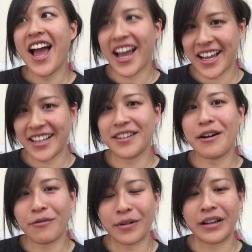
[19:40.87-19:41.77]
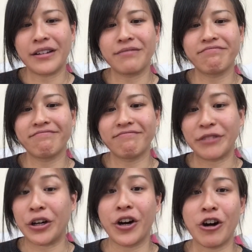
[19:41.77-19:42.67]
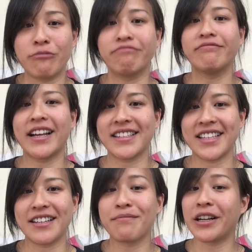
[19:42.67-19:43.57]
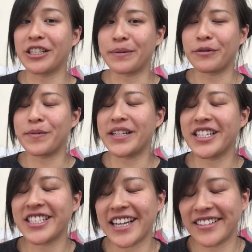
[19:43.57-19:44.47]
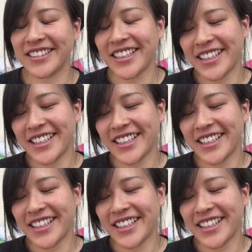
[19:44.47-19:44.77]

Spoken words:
And when we got home, that's it. Punishment would be dished out.